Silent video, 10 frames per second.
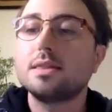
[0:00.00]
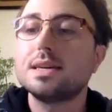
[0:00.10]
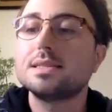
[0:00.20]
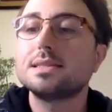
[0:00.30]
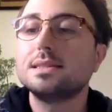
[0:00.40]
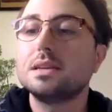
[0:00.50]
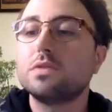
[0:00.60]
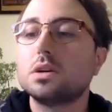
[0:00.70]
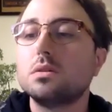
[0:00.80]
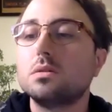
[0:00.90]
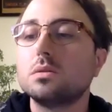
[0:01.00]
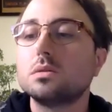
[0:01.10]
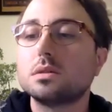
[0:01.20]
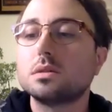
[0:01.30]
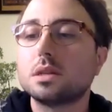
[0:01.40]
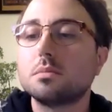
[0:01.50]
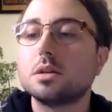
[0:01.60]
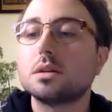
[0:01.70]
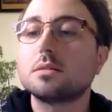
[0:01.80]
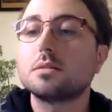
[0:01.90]
but I find this difficult to
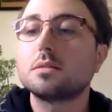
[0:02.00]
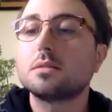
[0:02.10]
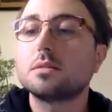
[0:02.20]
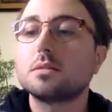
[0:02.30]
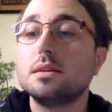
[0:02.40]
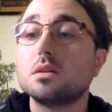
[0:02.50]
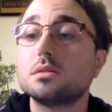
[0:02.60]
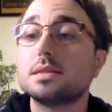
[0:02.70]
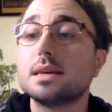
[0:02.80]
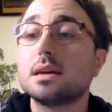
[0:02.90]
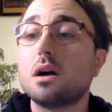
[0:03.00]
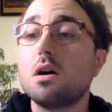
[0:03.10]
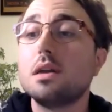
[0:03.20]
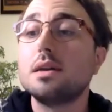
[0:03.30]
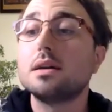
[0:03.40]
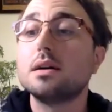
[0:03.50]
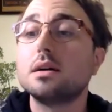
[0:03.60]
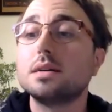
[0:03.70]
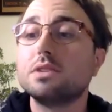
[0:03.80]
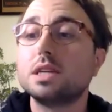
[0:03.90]
stomach, me not seeing earlier,